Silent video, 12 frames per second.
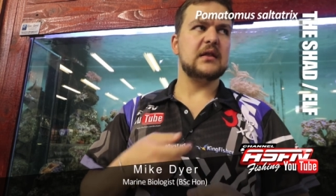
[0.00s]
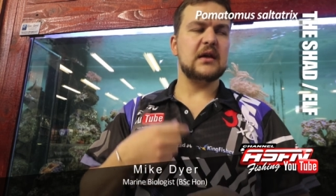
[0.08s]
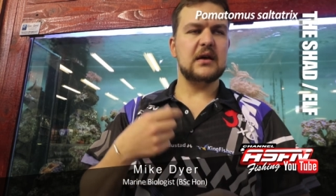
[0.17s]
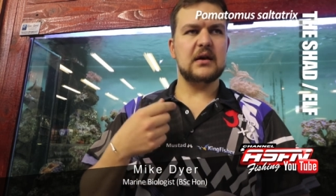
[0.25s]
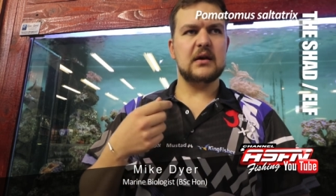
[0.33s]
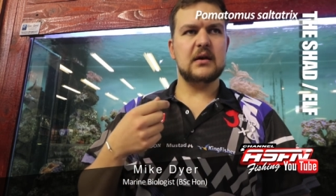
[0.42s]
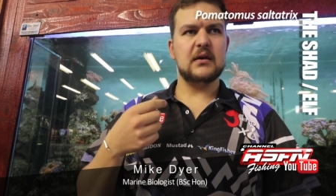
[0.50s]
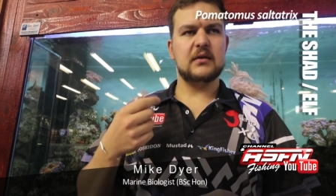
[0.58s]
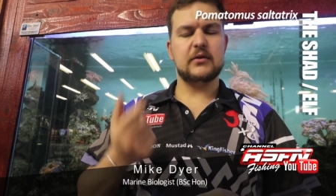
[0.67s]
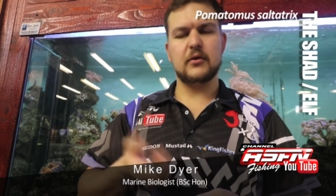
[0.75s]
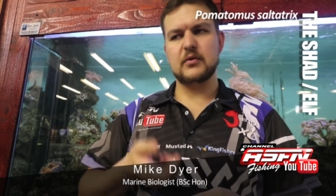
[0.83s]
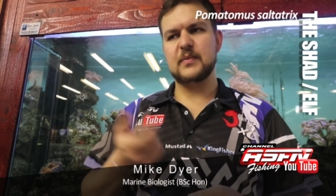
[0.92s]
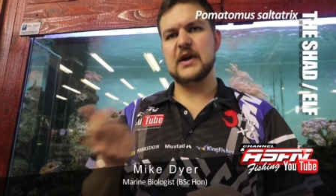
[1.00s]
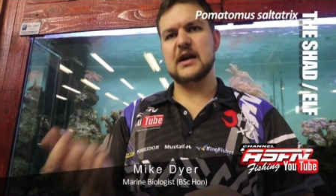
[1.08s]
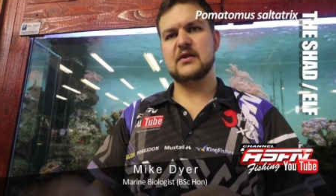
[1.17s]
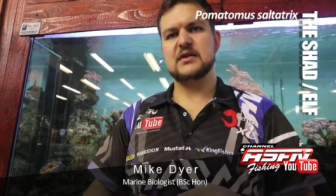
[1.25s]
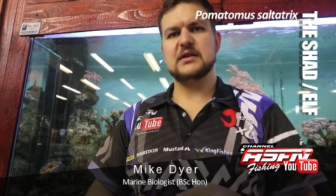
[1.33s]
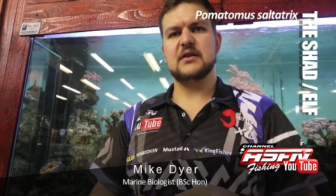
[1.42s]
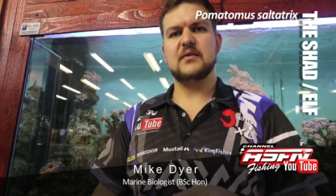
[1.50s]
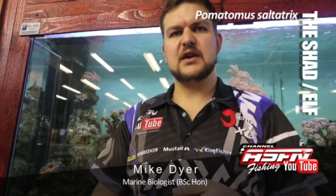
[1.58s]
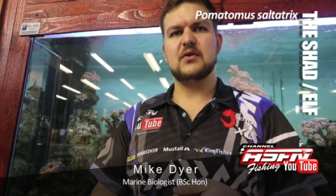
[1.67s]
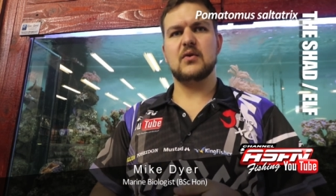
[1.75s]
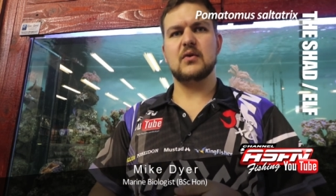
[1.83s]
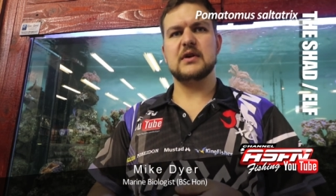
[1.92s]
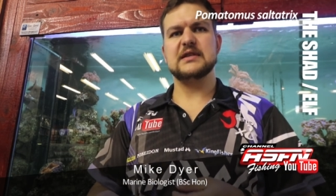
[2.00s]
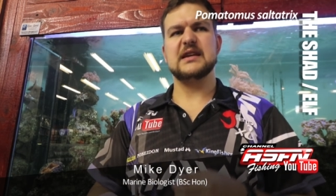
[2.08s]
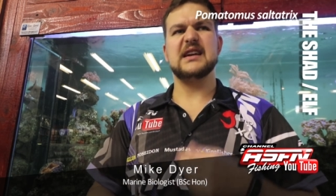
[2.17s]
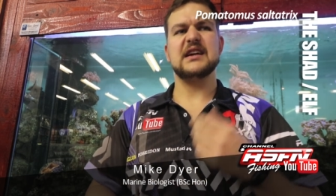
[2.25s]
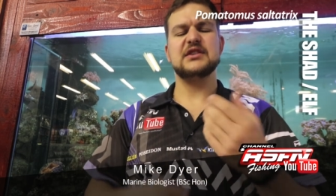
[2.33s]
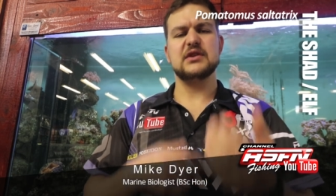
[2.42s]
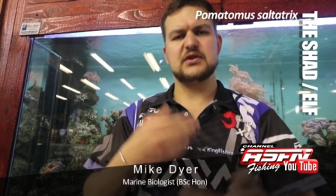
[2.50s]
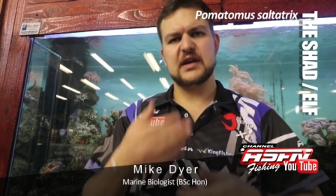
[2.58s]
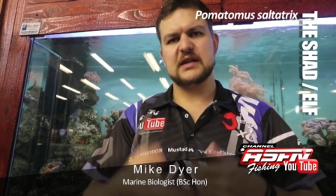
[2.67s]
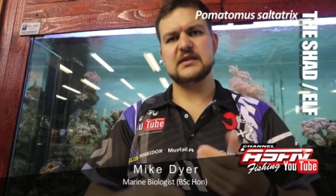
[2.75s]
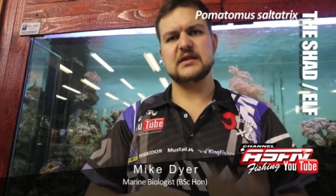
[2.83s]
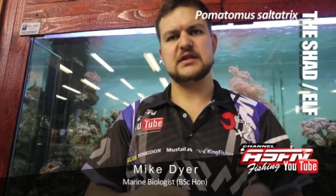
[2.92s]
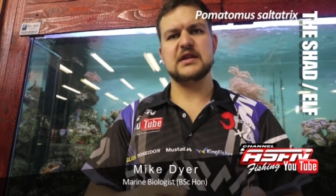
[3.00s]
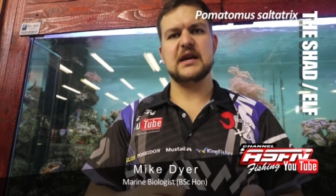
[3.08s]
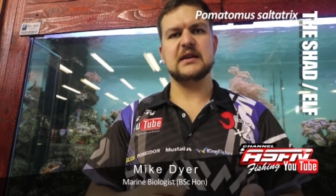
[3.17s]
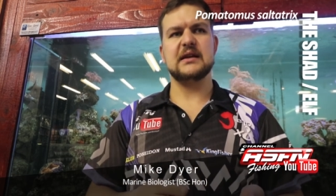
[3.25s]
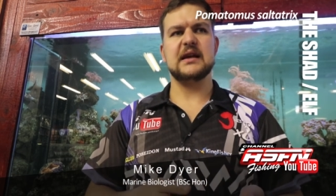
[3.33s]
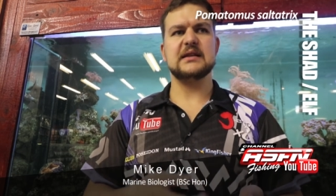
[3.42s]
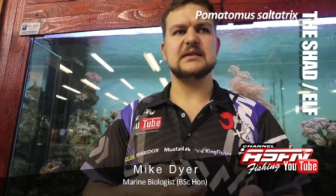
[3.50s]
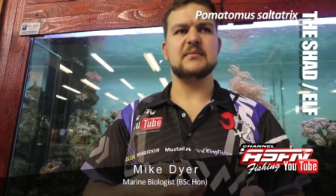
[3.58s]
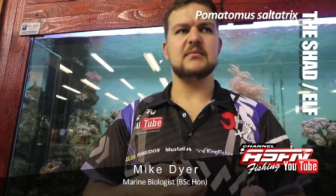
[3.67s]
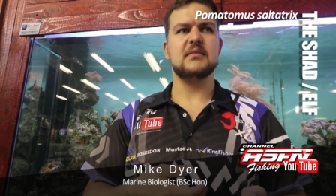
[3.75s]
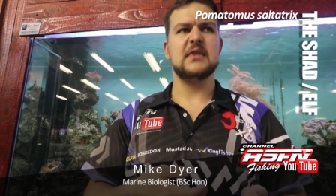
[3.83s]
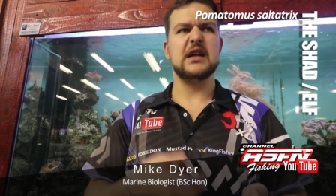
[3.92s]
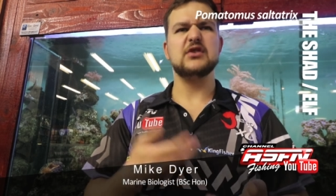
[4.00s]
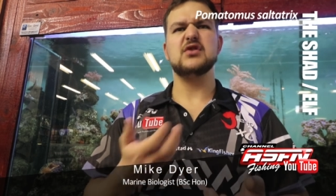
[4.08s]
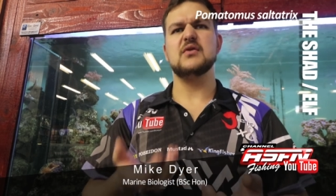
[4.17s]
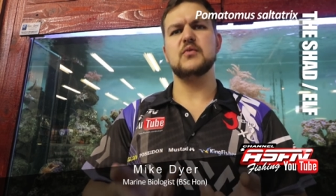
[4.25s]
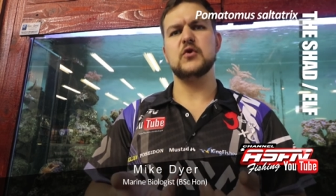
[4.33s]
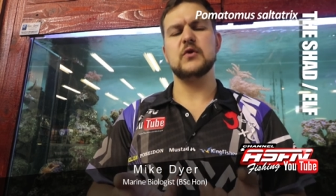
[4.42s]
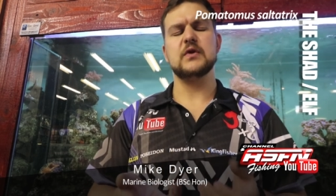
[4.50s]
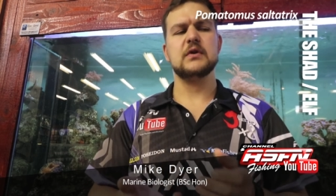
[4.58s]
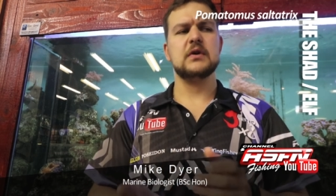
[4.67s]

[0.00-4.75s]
The thought behind using the red cork is that it actually attracts the shad and gets them into the mood.